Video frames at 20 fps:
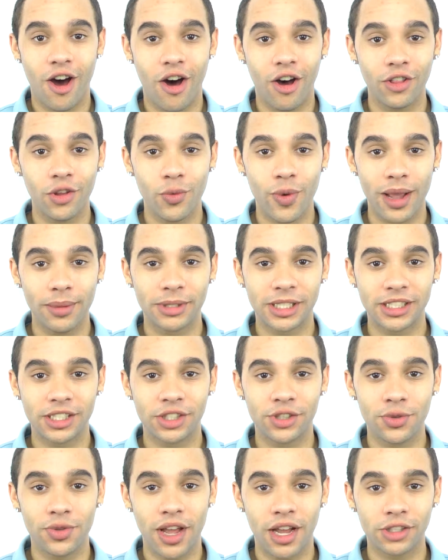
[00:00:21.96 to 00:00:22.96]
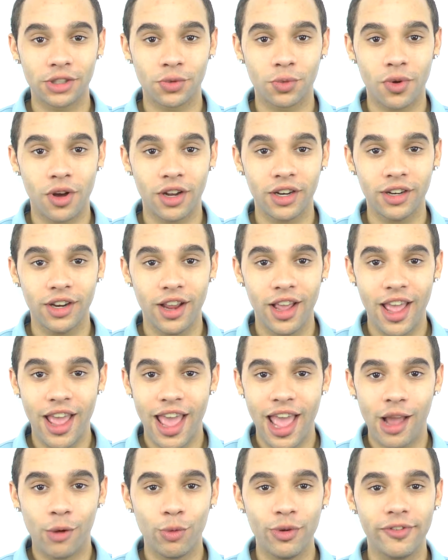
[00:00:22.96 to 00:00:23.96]
on the web since 2001,
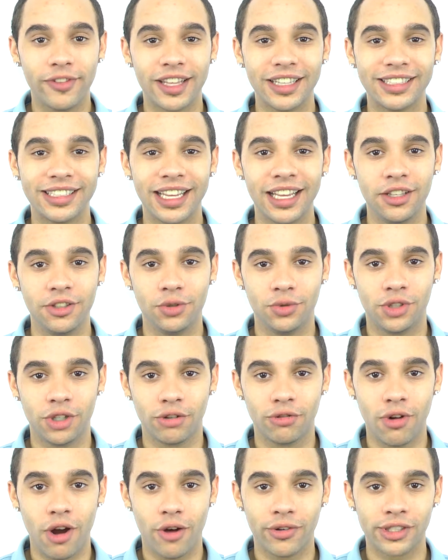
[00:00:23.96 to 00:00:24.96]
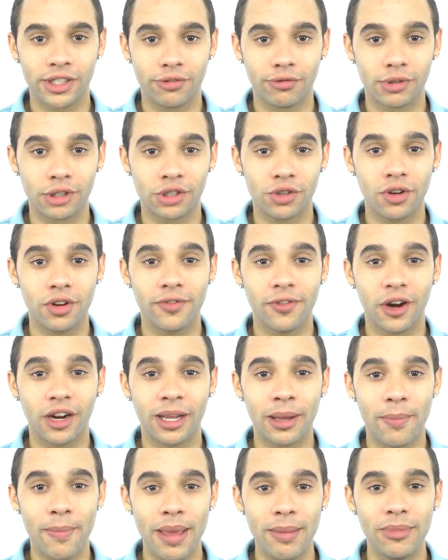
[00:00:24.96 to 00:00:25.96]
and we've continued to grow as a result of our
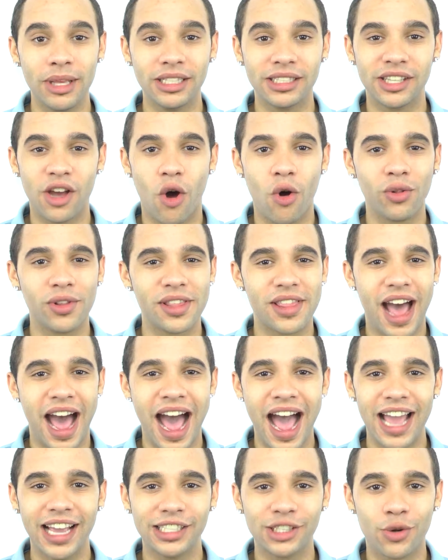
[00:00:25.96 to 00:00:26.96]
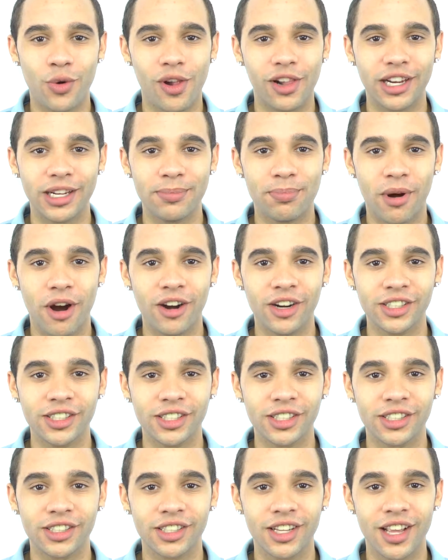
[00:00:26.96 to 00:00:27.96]
commitment to only the highest quality
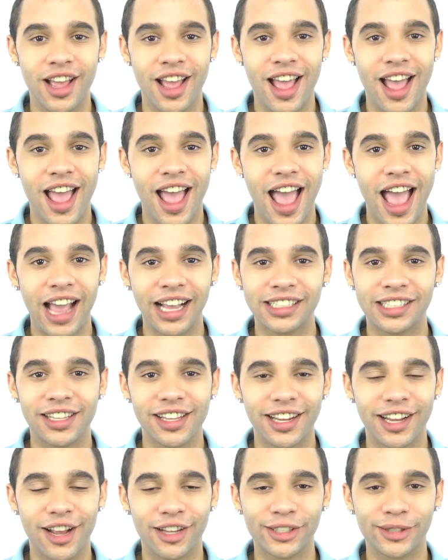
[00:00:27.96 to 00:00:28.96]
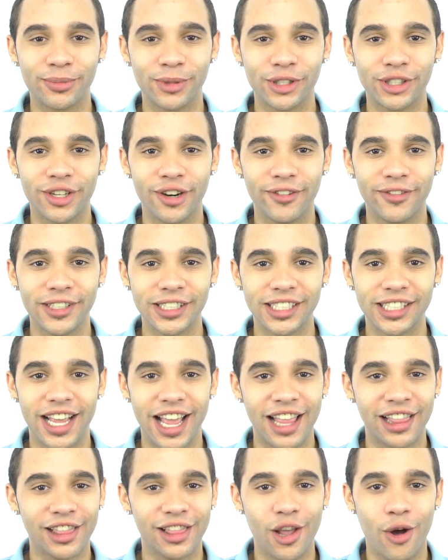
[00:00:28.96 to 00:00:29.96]
parts, excellent customer service,
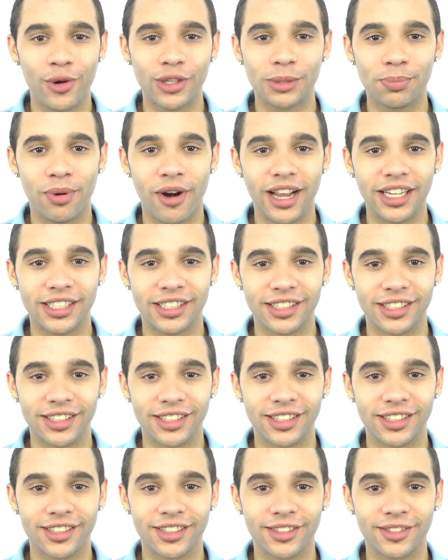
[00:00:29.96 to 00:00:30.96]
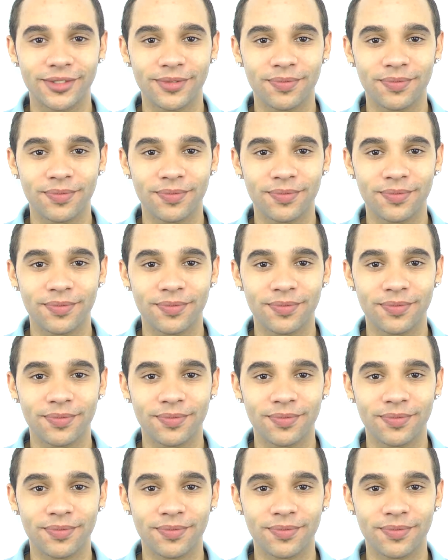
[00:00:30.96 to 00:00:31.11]
and lowest prices.